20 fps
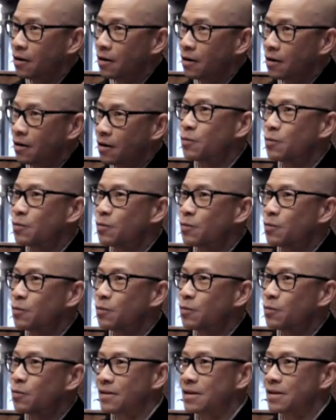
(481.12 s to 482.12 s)
our
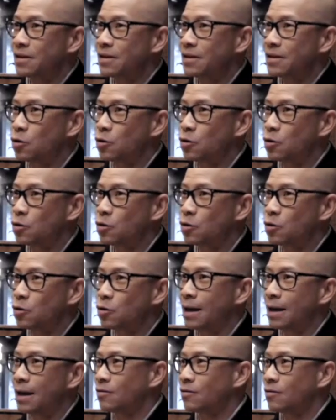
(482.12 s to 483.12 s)
habitual
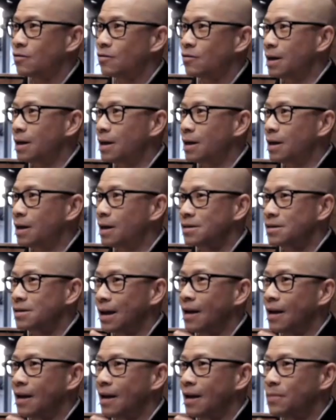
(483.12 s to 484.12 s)
patterns of this greed,
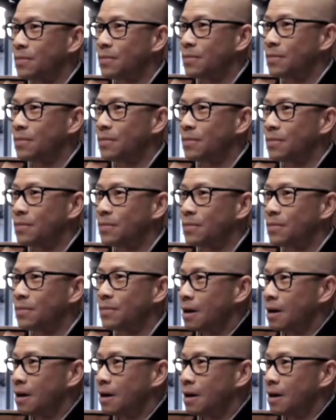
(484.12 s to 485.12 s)
anger, and ignorance
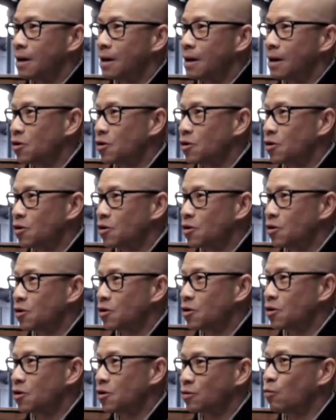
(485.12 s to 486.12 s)
that have been
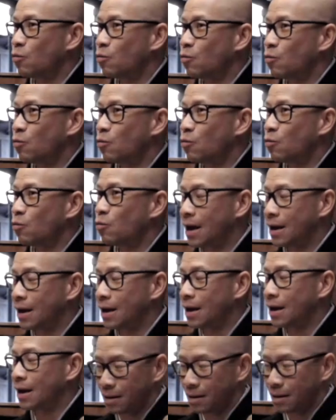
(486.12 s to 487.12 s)
so
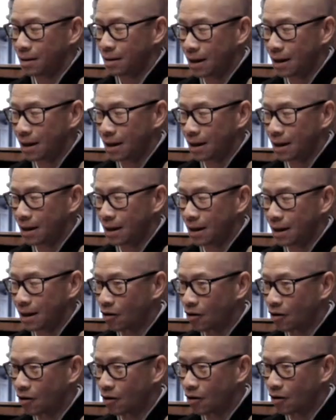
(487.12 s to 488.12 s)
hardwired
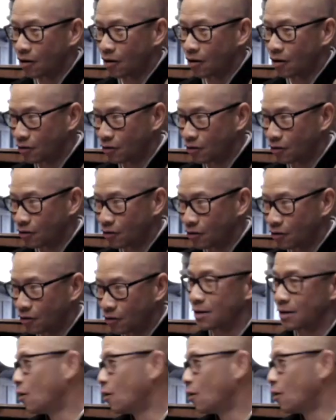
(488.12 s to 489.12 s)
that it's
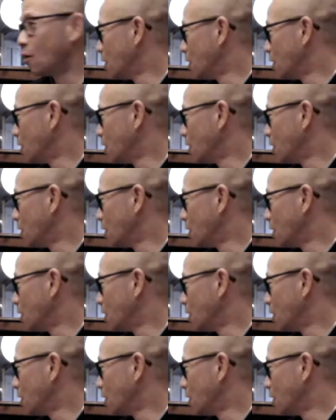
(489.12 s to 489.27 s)
hard